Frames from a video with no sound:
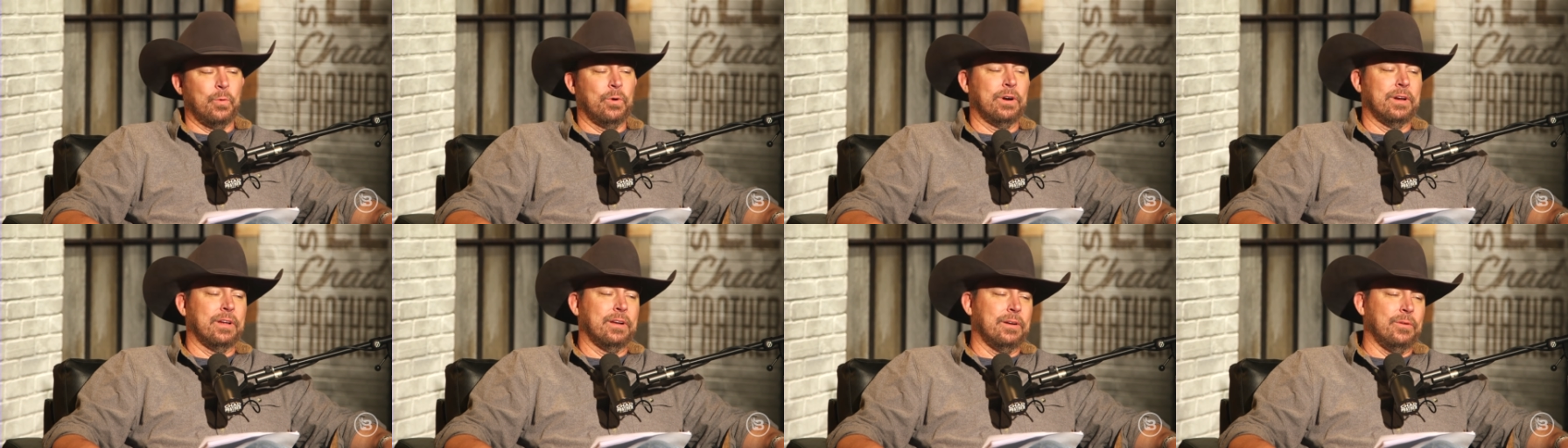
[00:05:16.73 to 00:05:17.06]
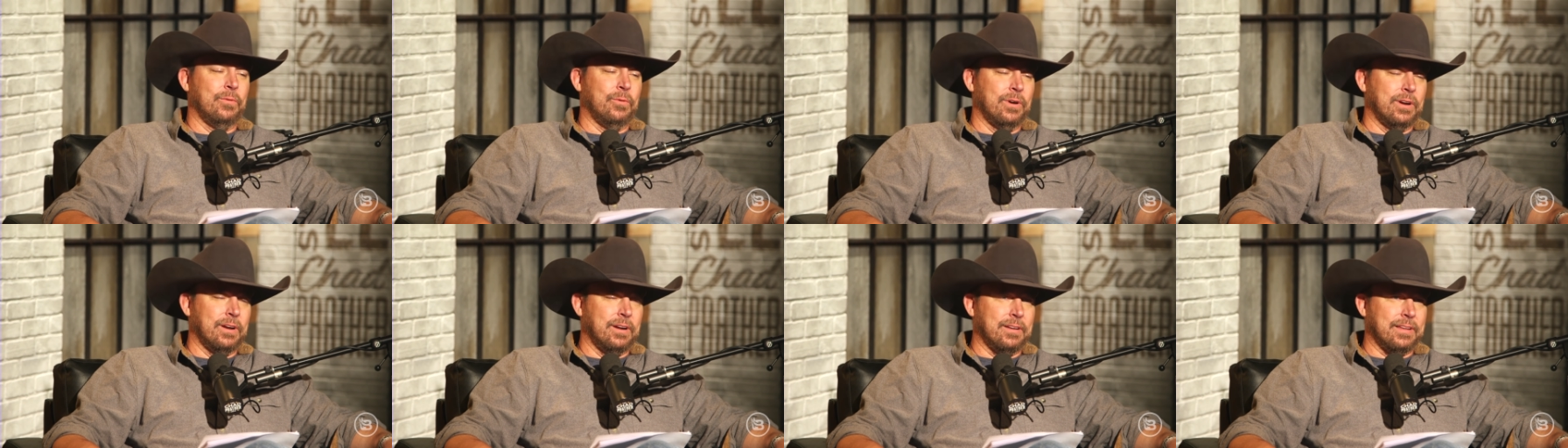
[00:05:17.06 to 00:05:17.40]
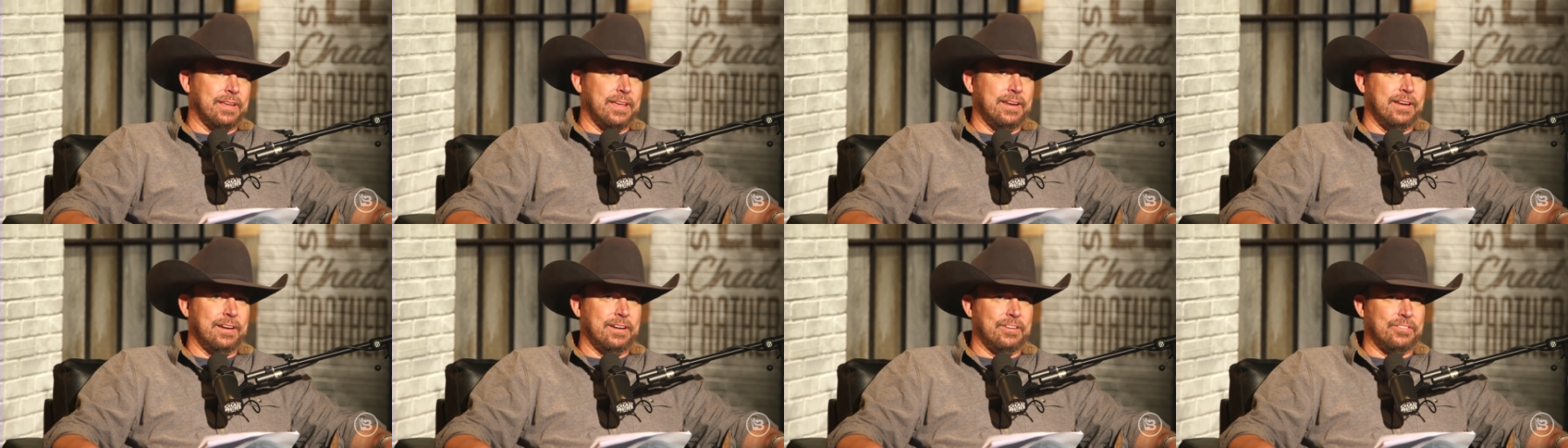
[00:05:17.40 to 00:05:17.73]
we're gonna we're
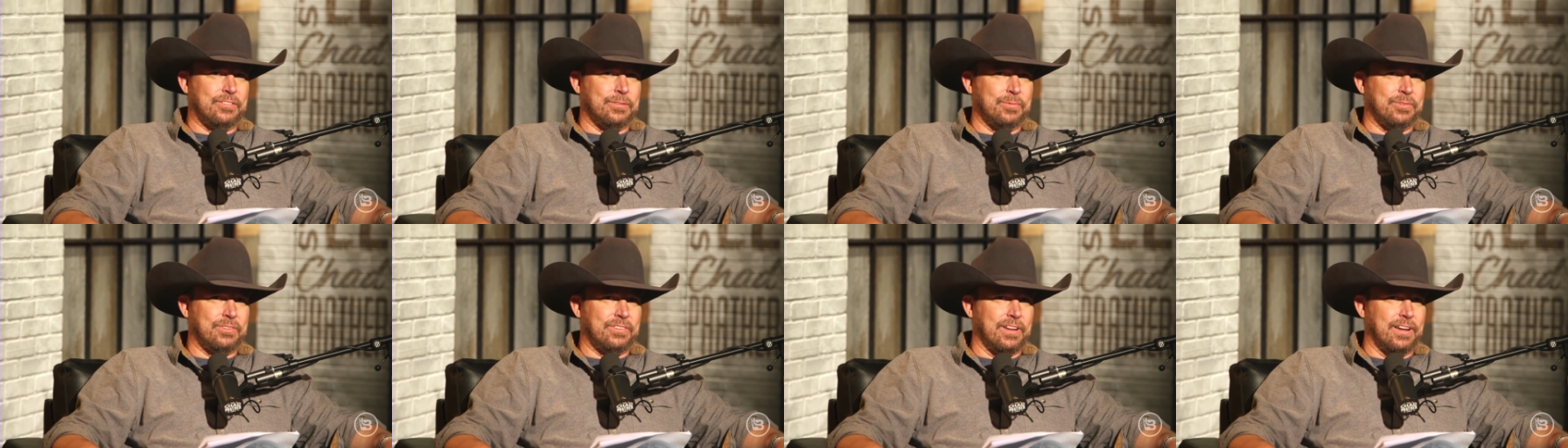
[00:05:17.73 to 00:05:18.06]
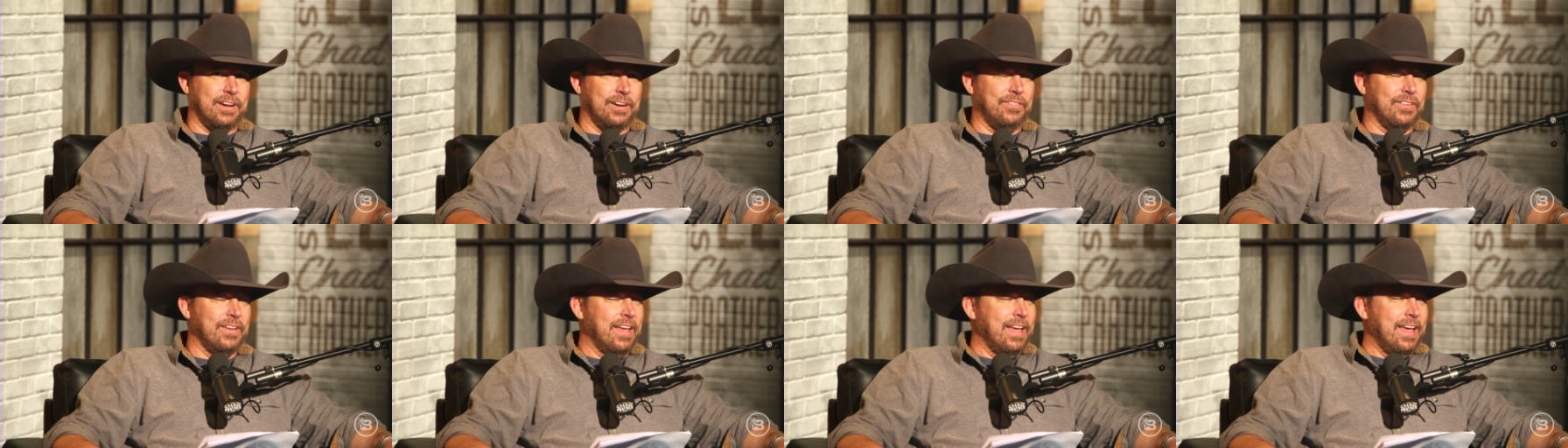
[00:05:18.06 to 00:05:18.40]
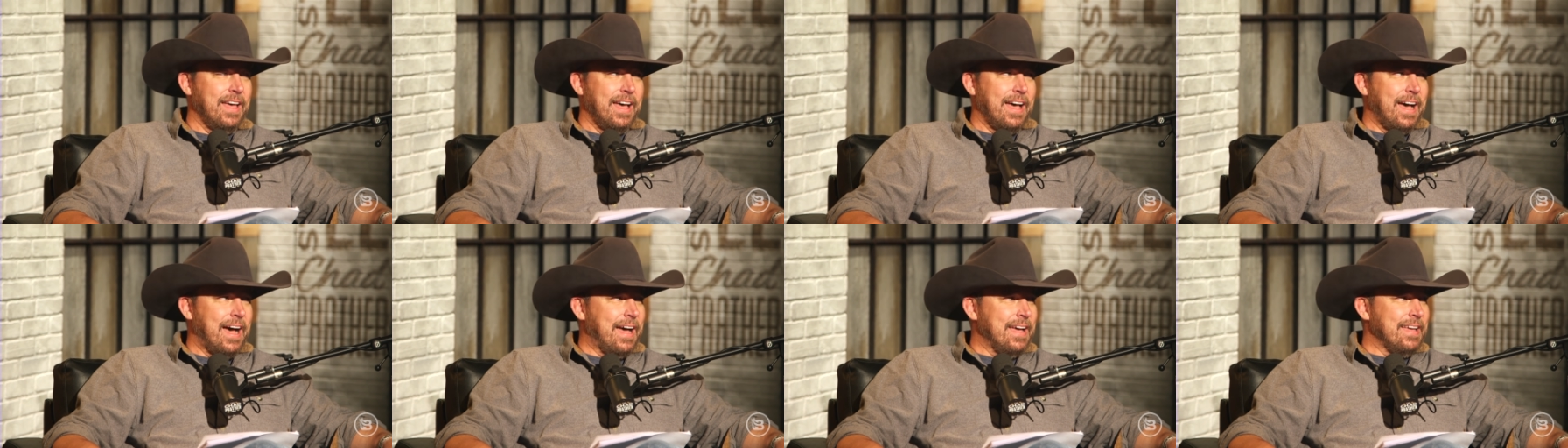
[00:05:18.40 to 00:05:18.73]
gonna get into some stuff.
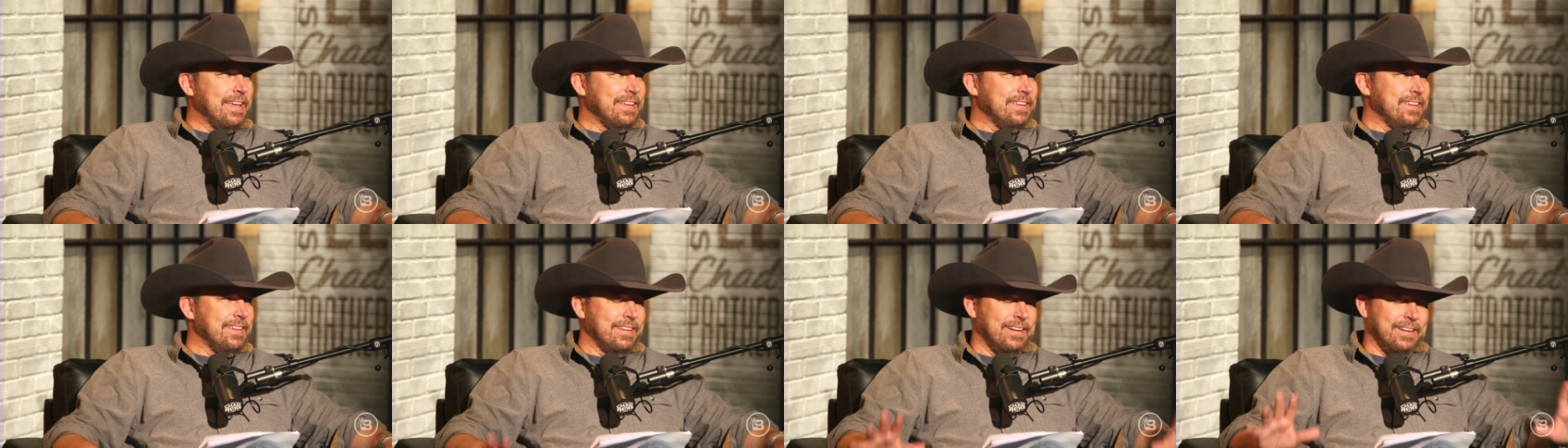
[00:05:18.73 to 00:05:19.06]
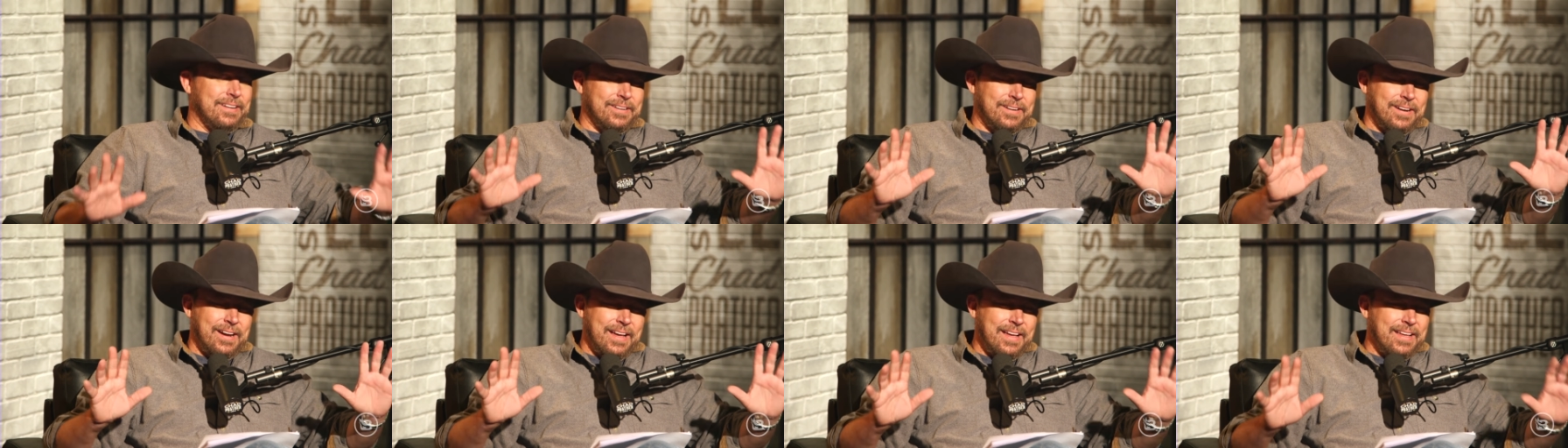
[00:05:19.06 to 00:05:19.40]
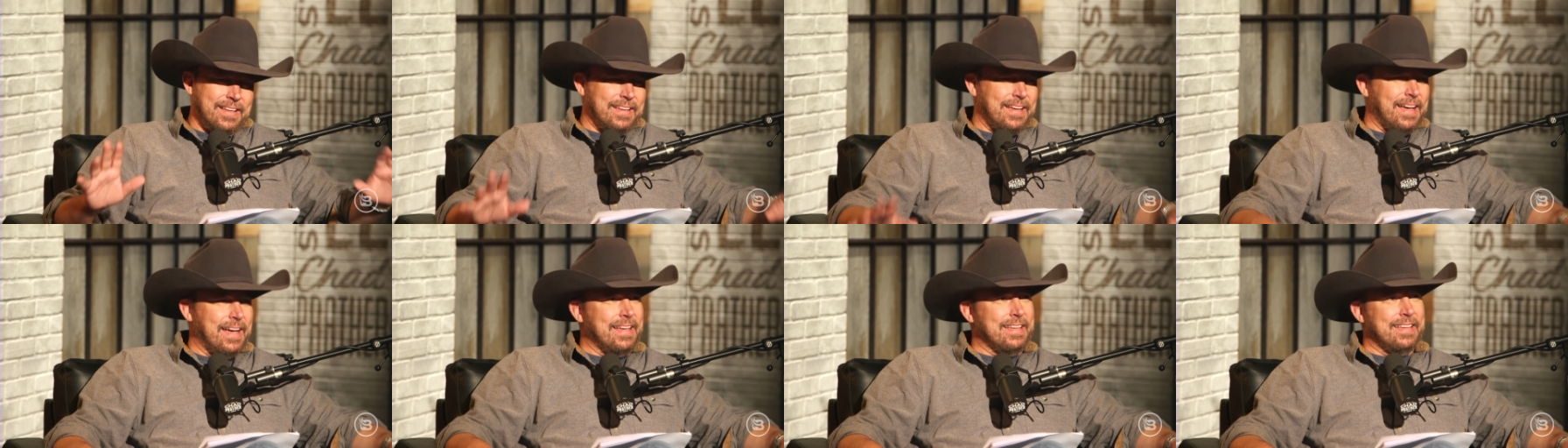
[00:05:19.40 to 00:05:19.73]
I you know
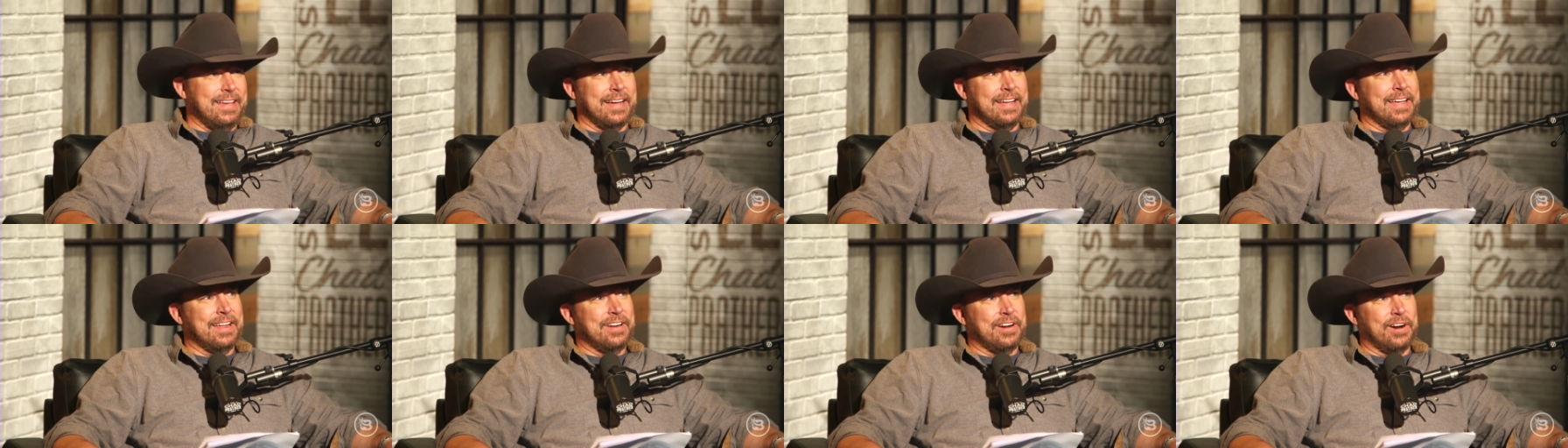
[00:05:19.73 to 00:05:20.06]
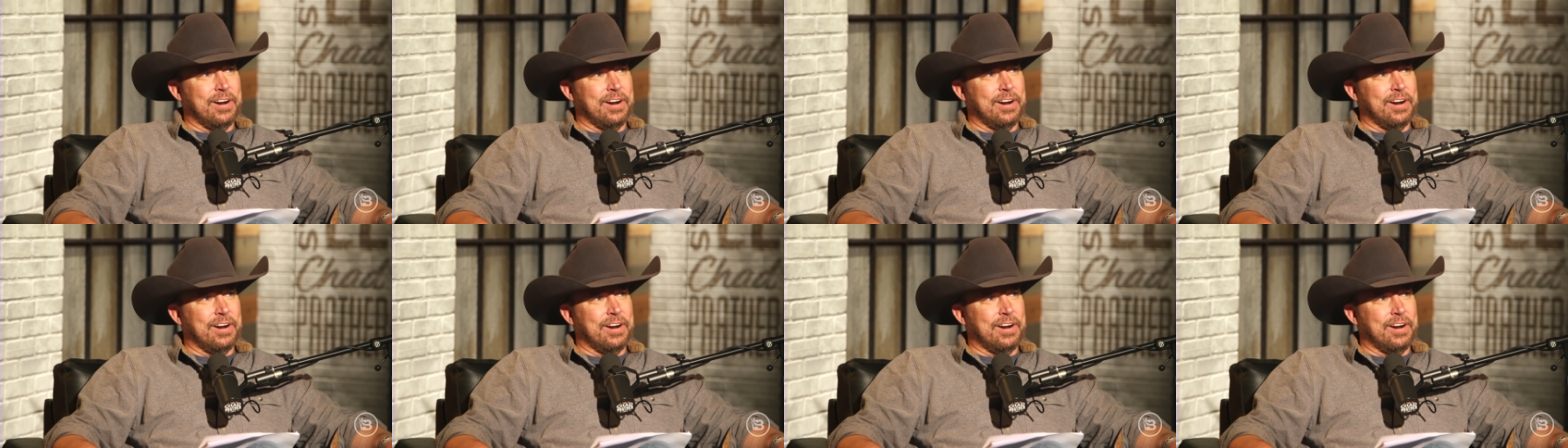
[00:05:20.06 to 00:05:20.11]
I get